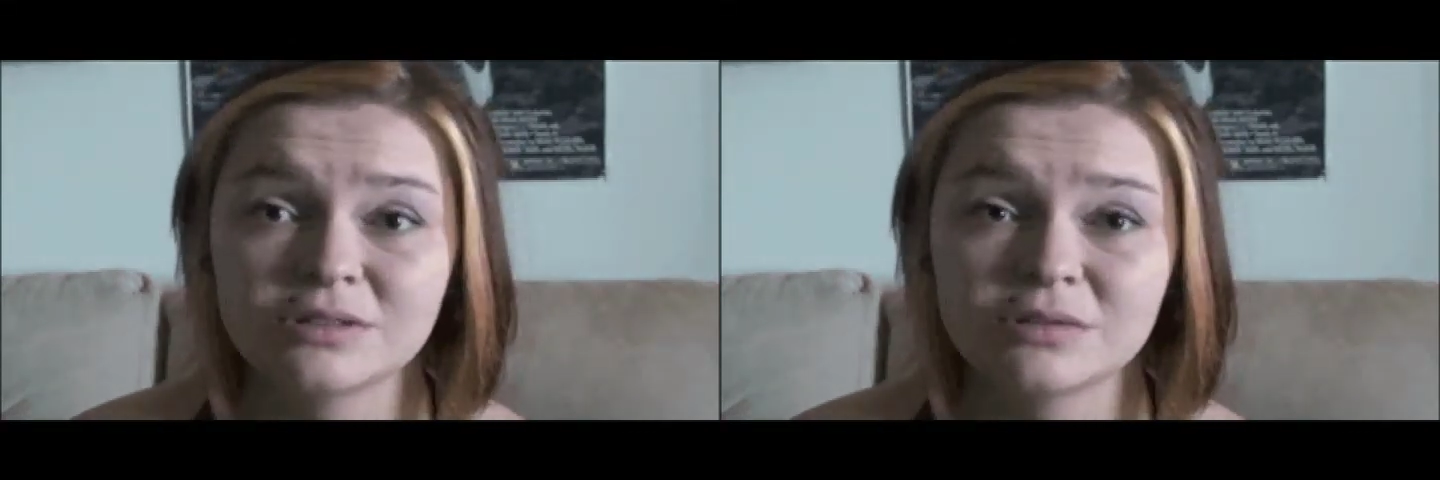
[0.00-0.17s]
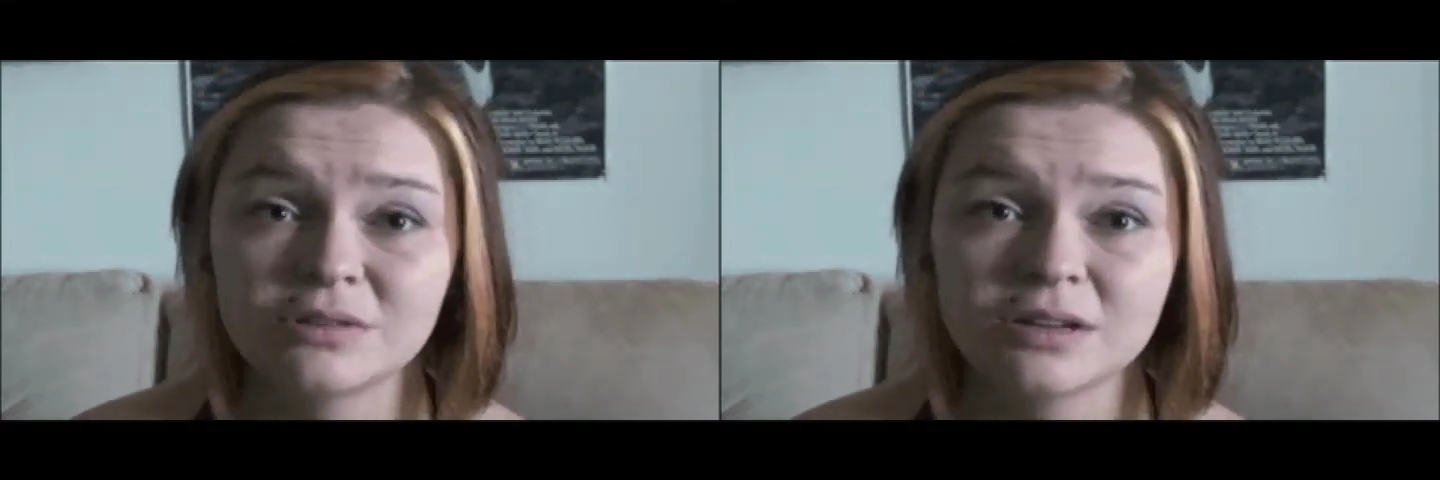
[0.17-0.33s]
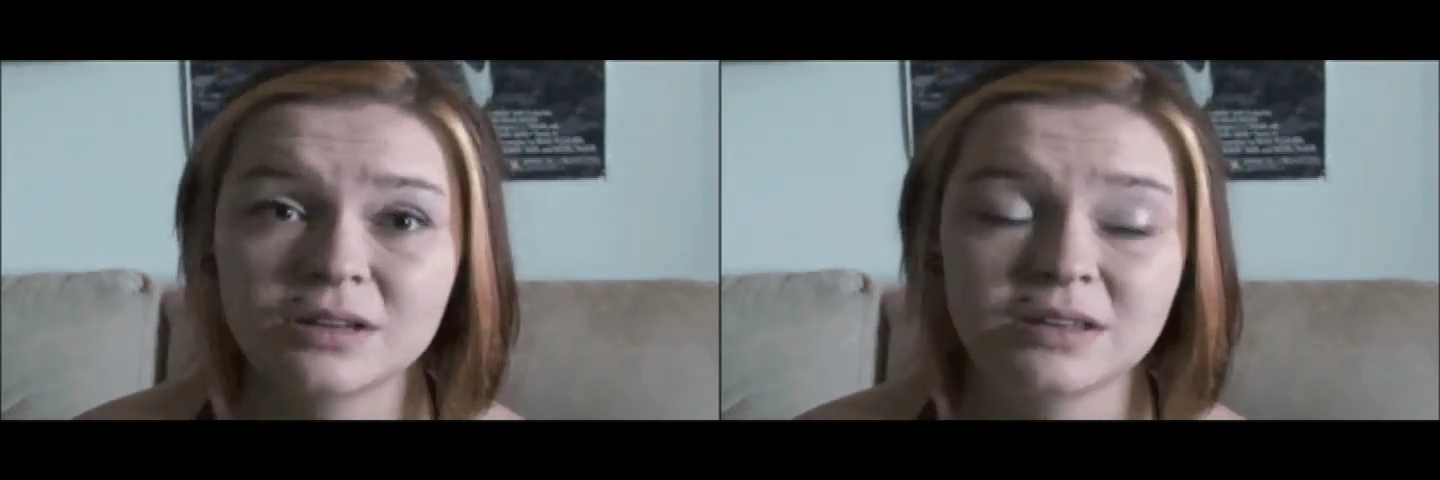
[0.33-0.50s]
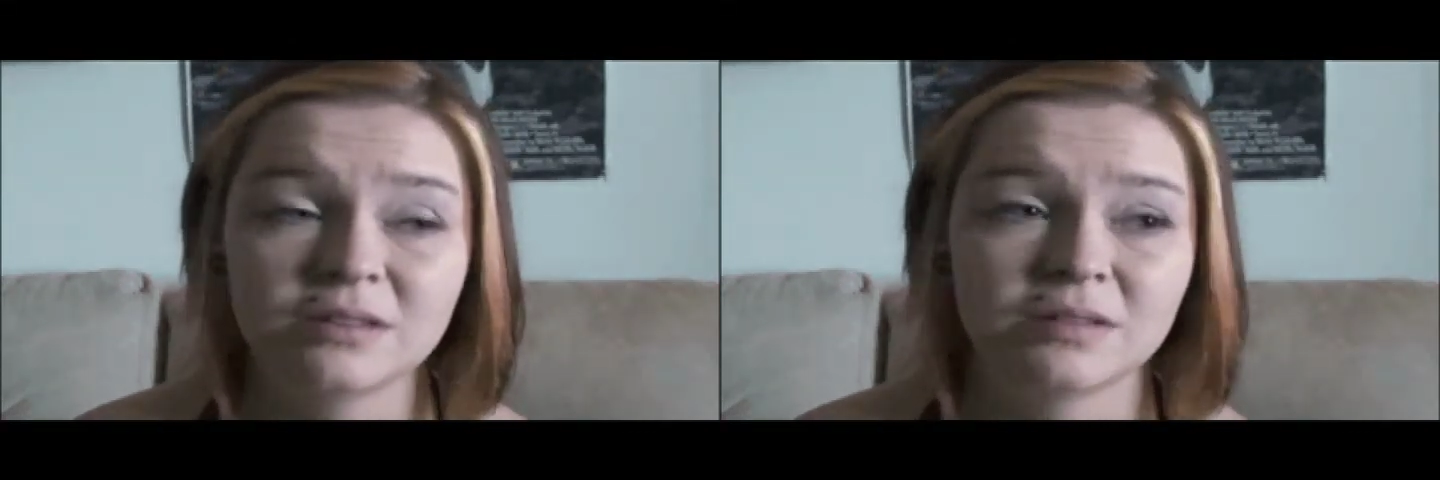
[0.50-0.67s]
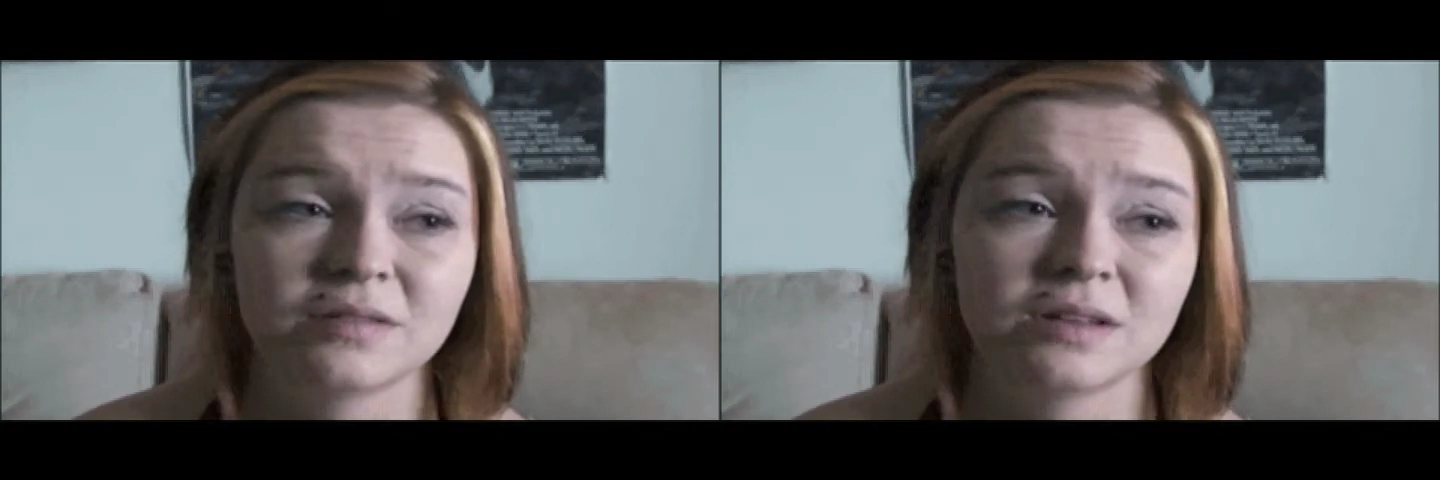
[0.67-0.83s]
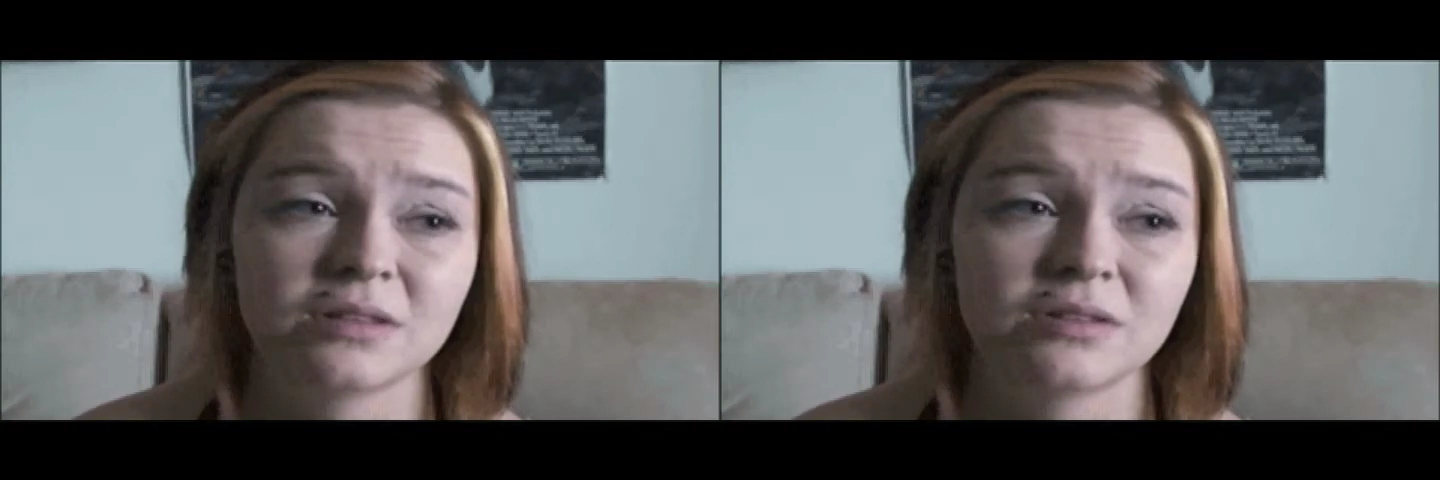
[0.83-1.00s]
so
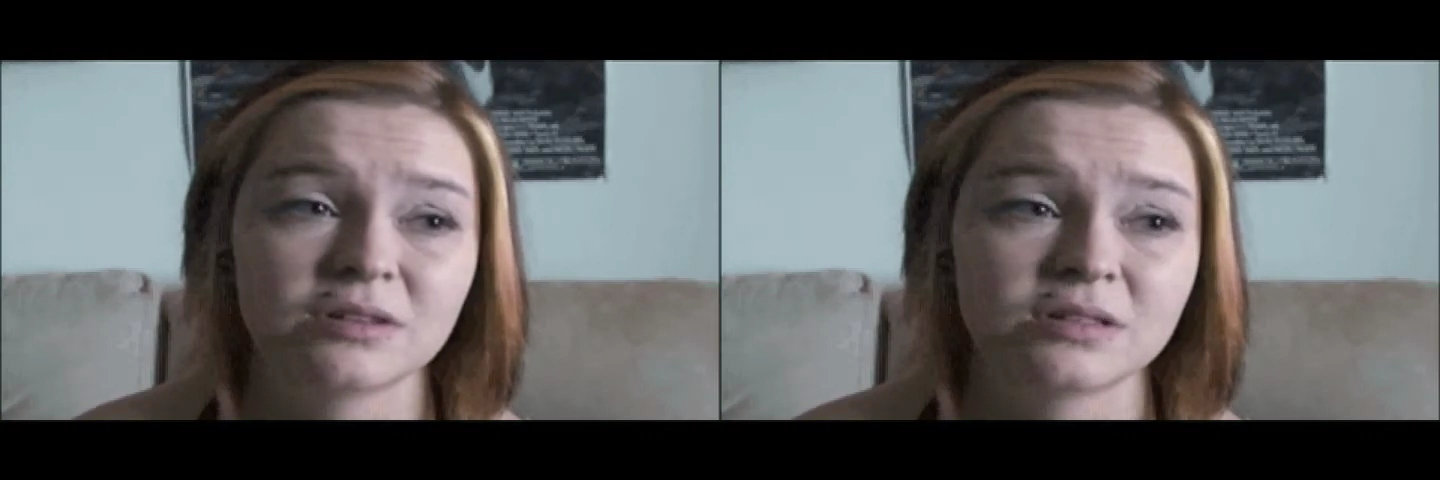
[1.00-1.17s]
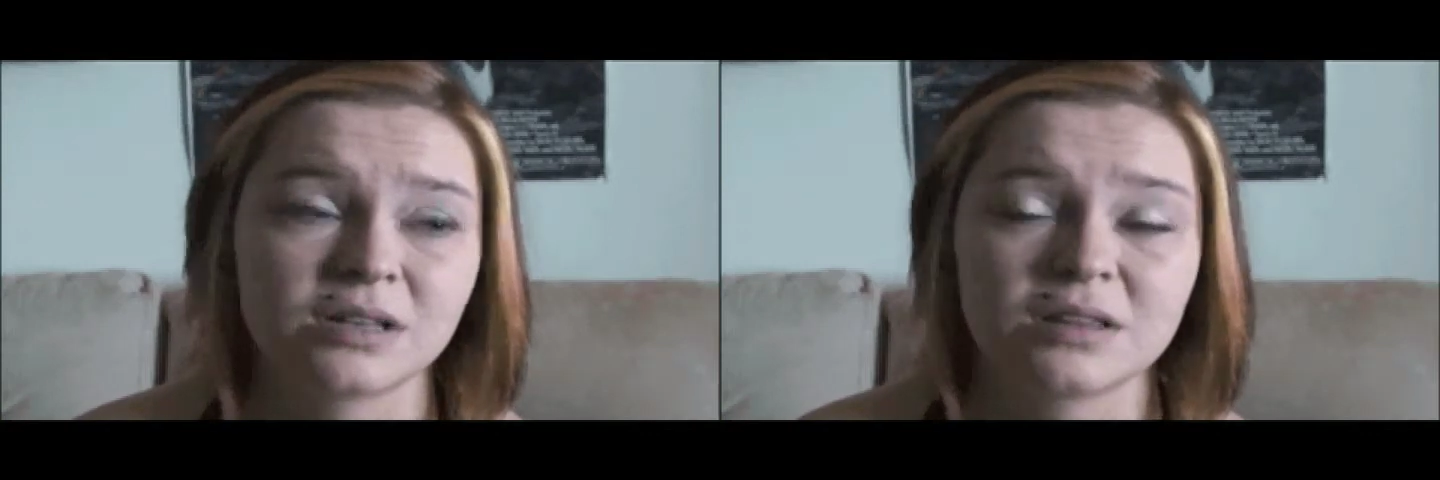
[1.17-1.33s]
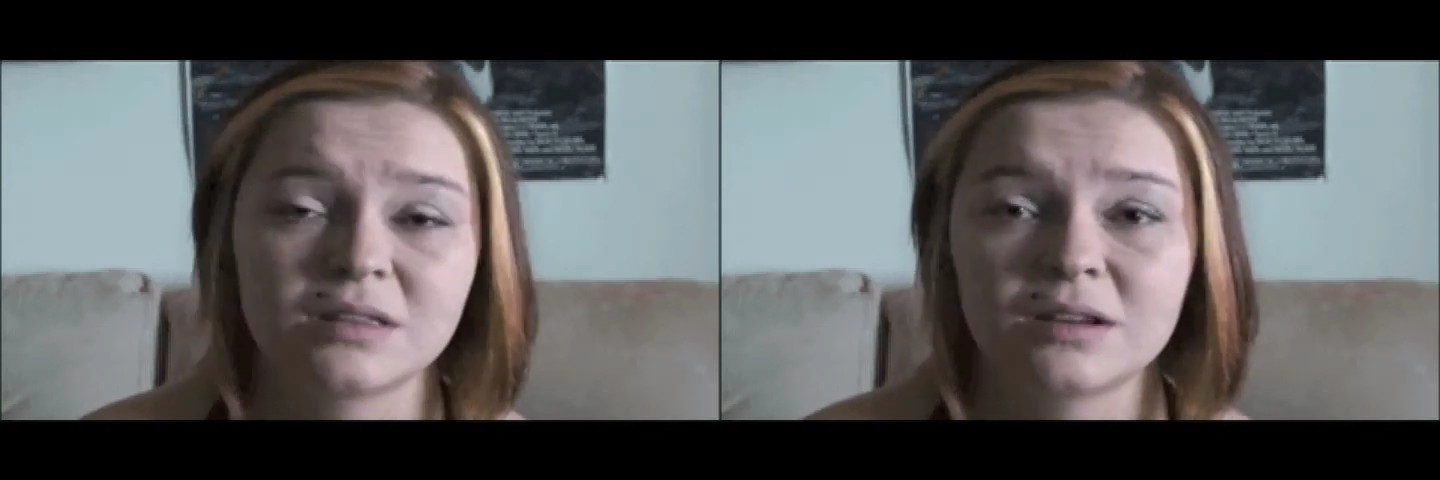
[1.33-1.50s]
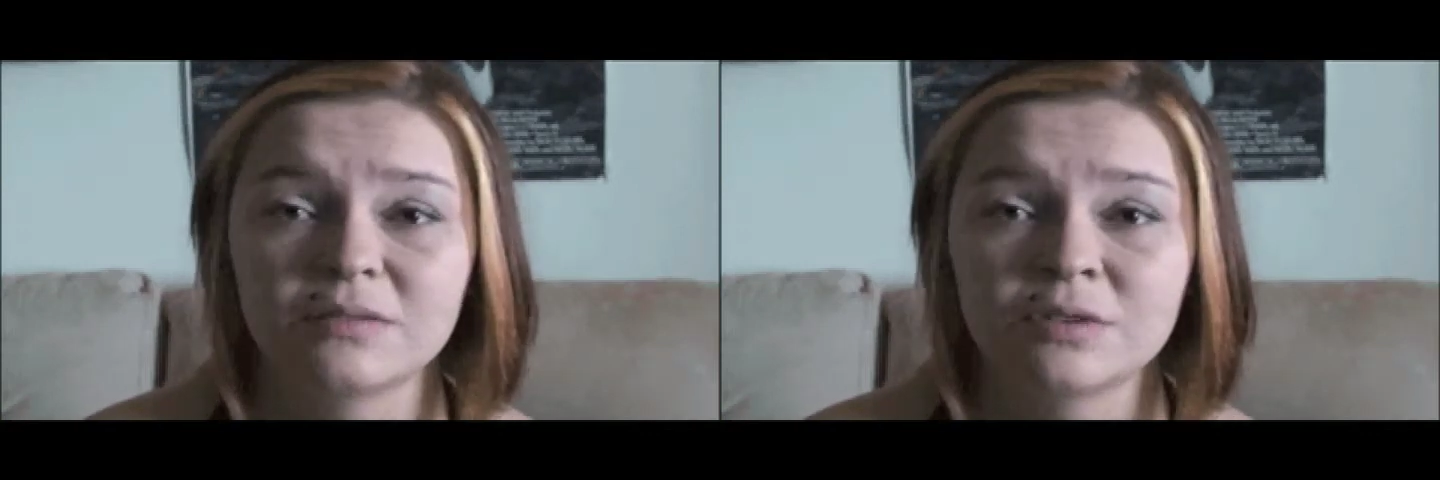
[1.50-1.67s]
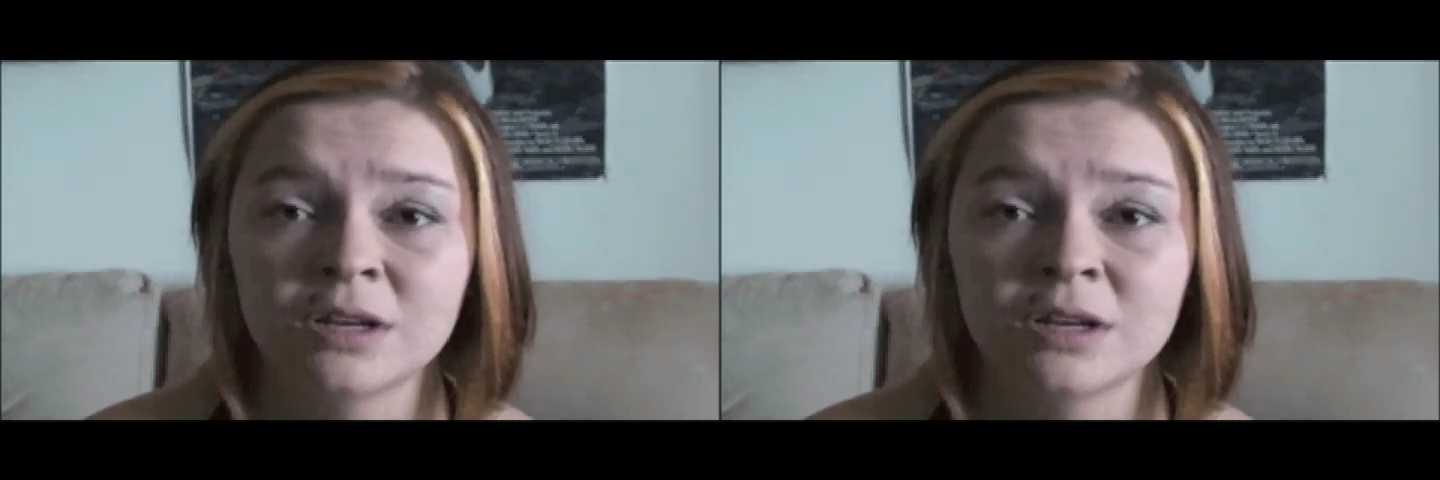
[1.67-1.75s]
either if there is anything